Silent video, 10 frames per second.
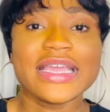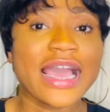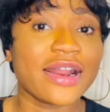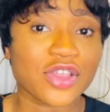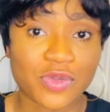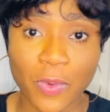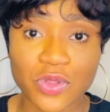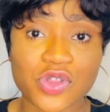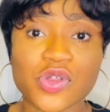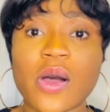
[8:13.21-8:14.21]
get a
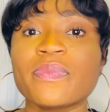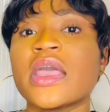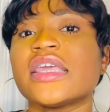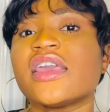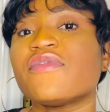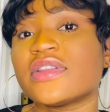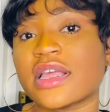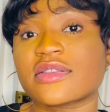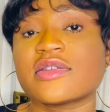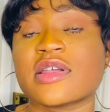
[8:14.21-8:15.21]
sponsor, give it
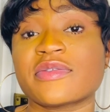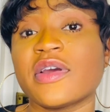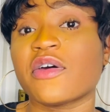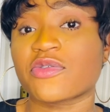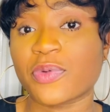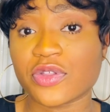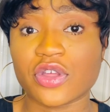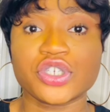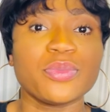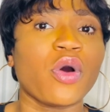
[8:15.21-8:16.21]
the grade of sponsorship.